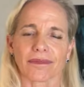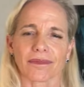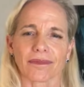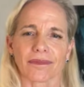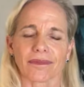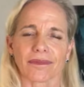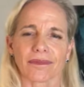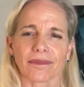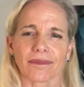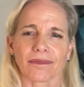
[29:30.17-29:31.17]

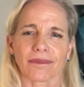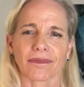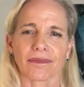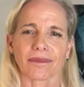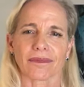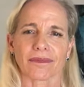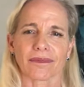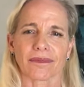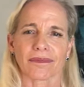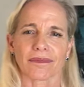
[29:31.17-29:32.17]

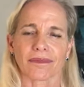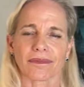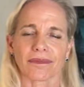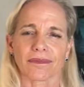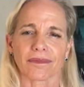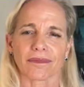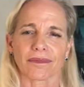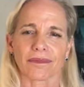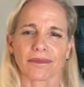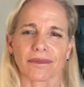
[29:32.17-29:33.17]

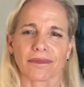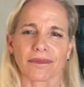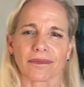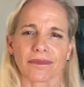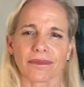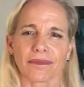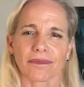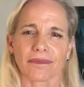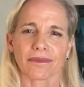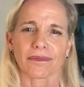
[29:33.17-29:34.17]

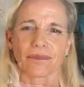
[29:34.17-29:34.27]
(silent)